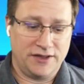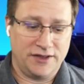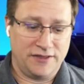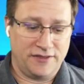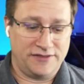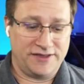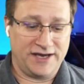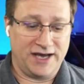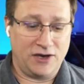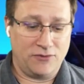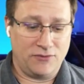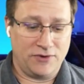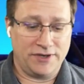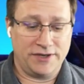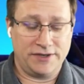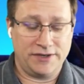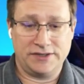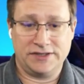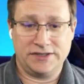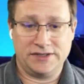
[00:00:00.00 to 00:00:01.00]
that
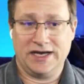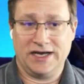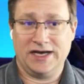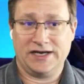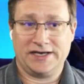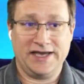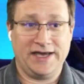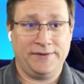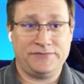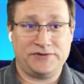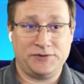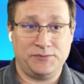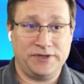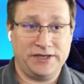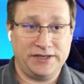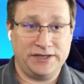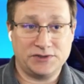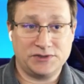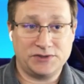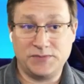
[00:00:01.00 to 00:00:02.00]
one uh, came to
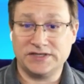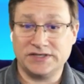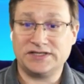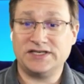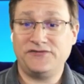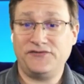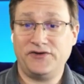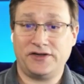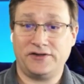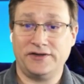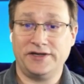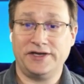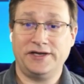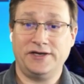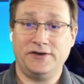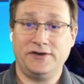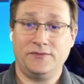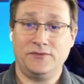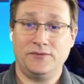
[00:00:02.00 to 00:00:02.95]
me specifically